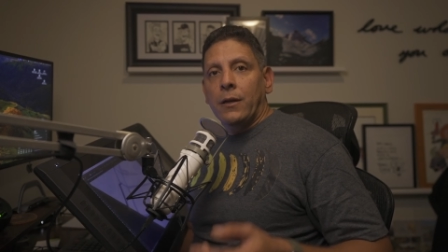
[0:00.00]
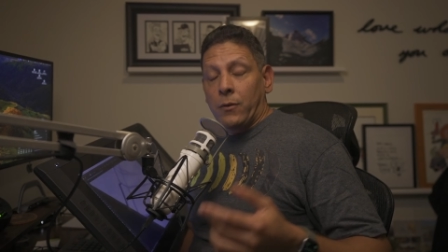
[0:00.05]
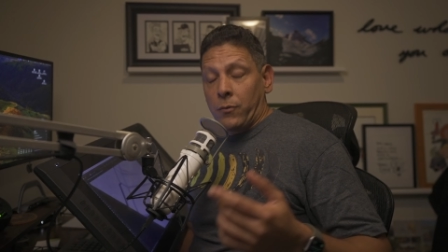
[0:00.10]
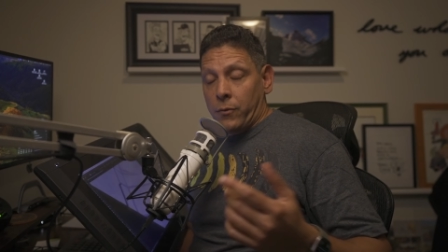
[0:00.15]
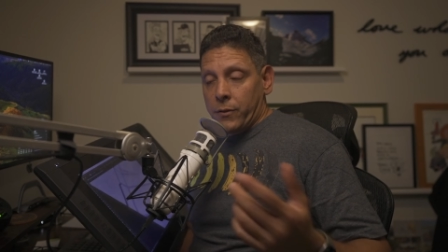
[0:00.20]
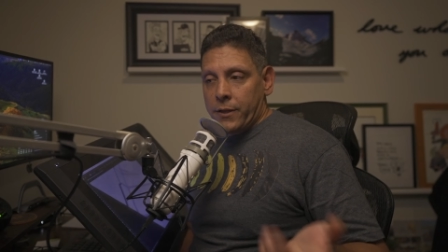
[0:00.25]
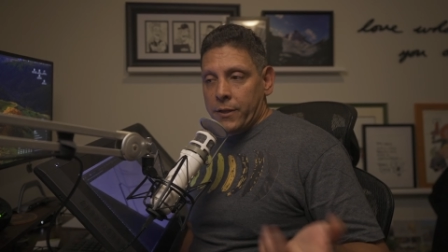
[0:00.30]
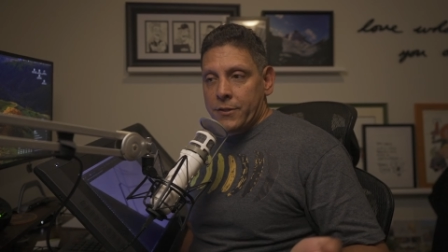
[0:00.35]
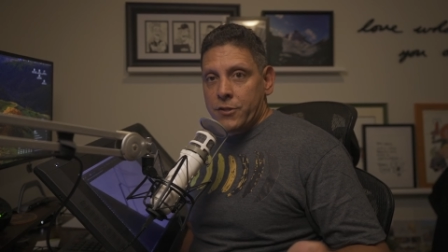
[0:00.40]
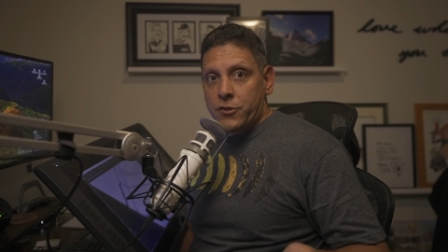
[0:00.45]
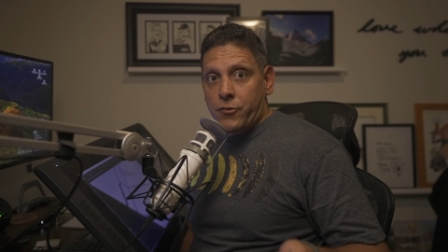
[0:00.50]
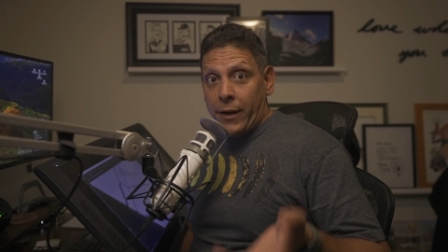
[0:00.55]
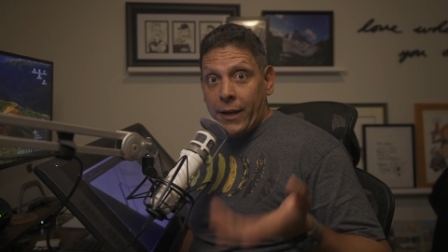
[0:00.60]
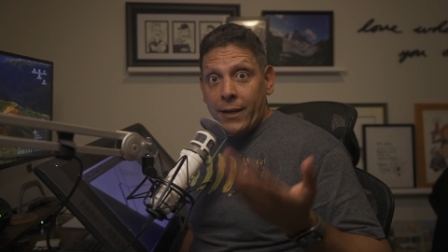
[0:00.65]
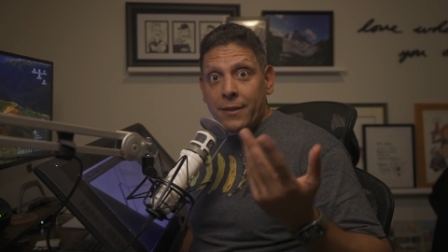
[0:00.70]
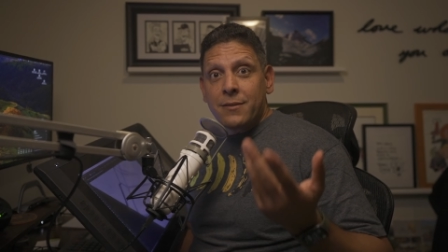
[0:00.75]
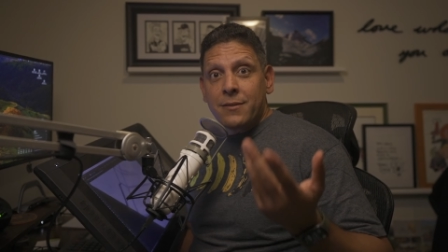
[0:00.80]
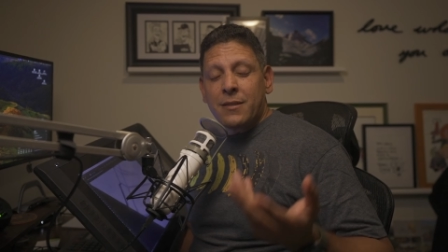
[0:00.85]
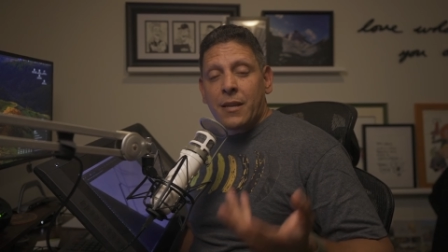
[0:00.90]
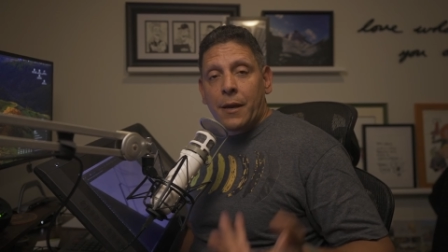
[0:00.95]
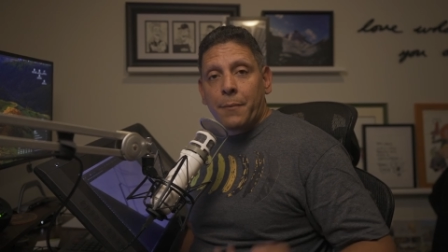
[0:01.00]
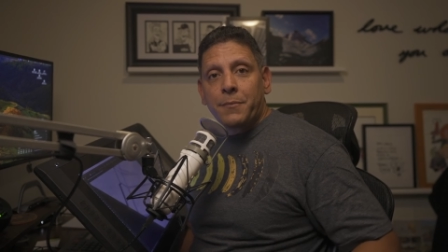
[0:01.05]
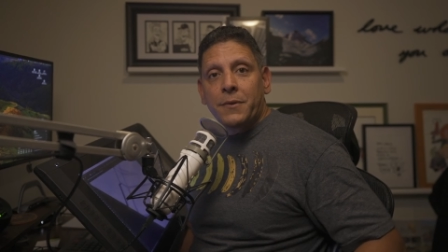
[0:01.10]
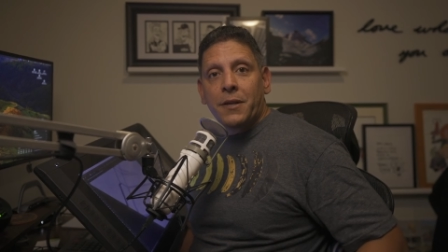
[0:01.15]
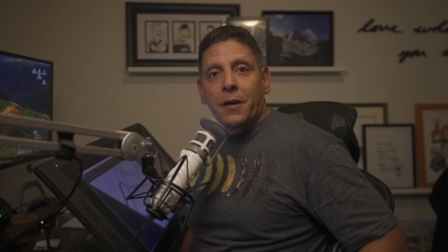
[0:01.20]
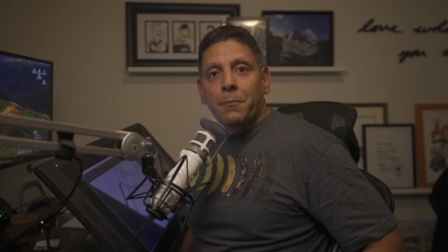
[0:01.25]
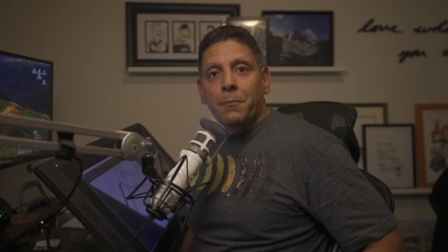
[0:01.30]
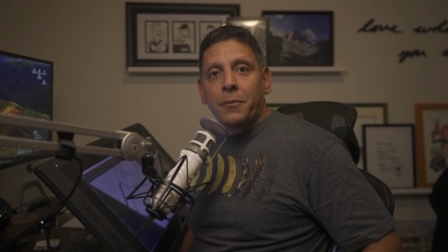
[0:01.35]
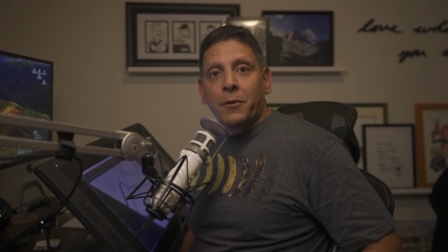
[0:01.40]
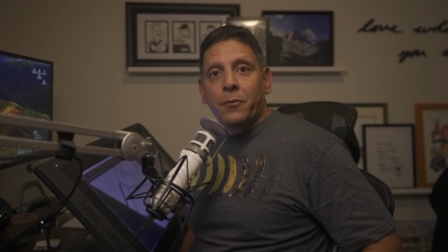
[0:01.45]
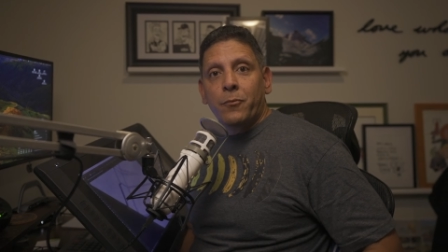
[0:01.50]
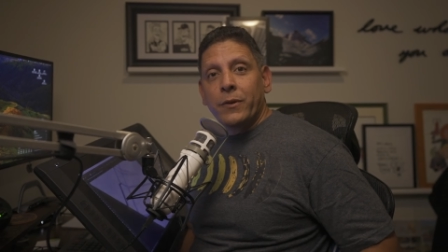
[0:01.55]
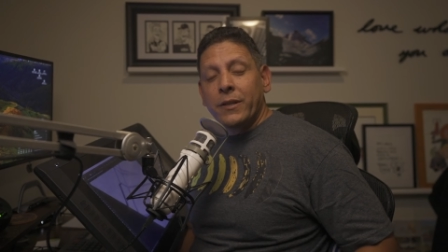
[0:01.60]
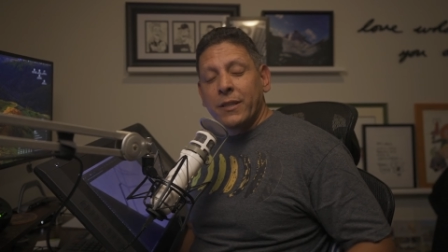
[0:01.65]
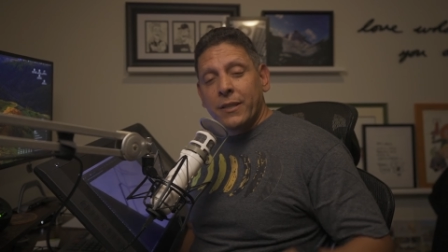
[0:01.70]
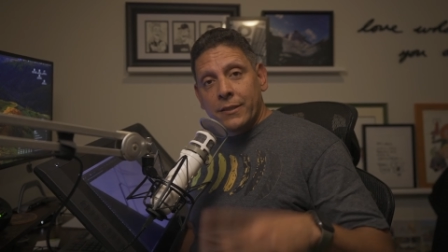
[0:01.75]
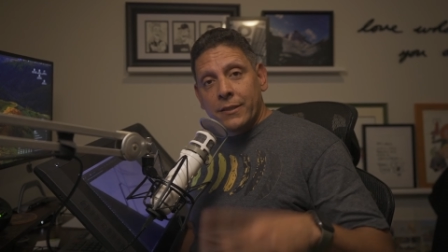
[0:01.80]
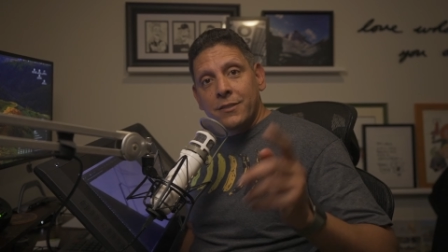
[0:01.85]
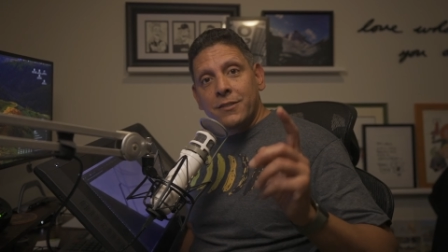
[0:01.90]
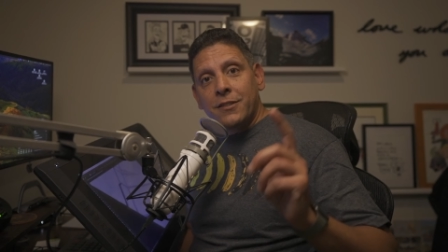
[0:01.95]
Well then Drake stepped up and
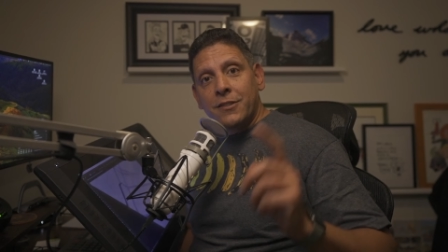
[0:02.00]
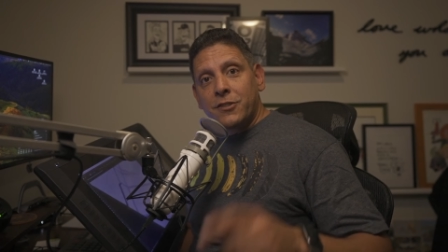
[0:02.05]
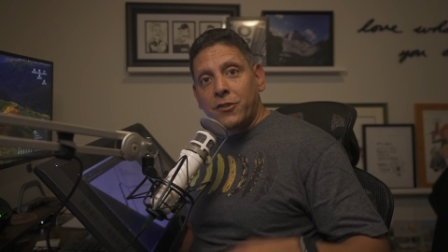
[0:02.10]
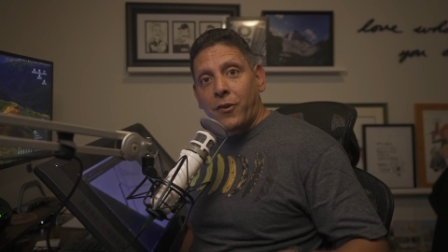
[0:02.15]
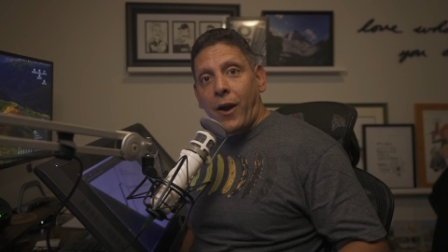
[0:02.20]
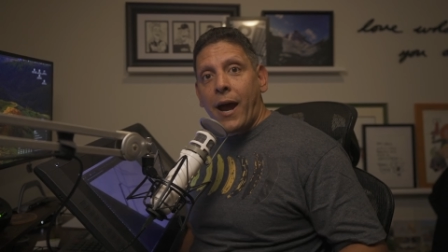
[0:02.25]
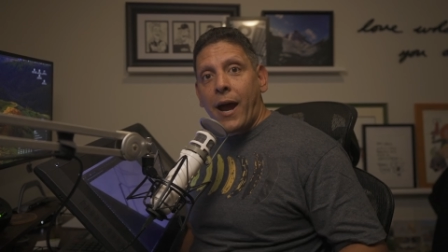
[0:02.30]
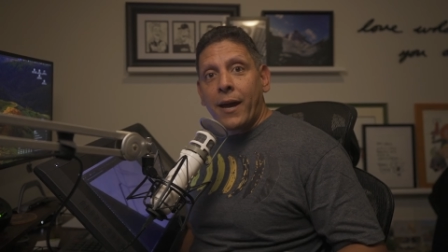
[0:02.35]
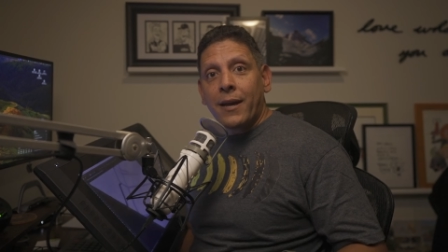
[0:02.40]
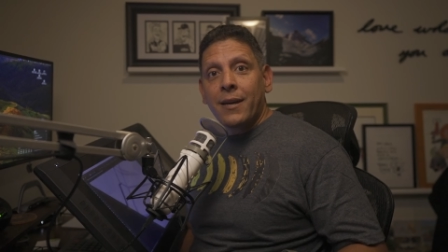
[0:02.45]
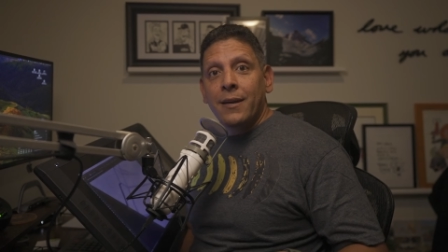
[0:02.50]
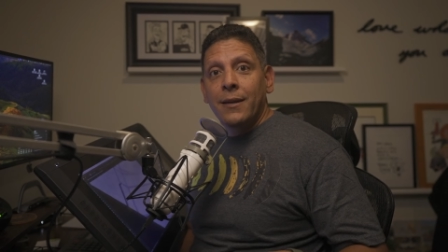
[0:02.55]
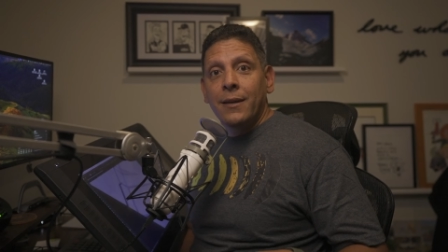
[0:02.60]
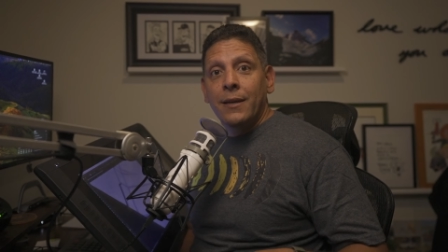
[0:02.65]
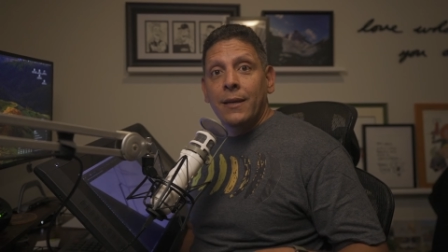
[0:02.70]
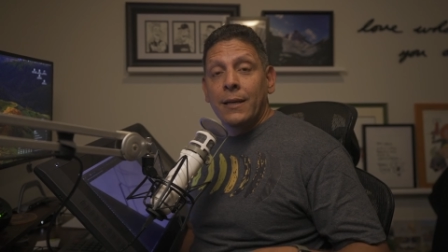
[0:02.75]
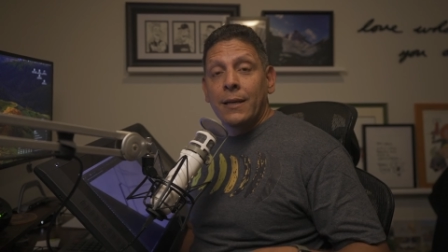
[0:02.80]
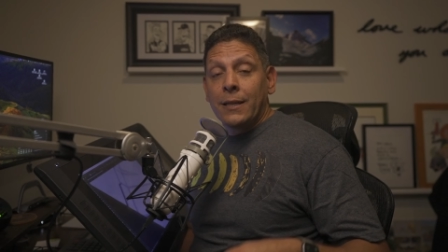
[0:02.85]
released a track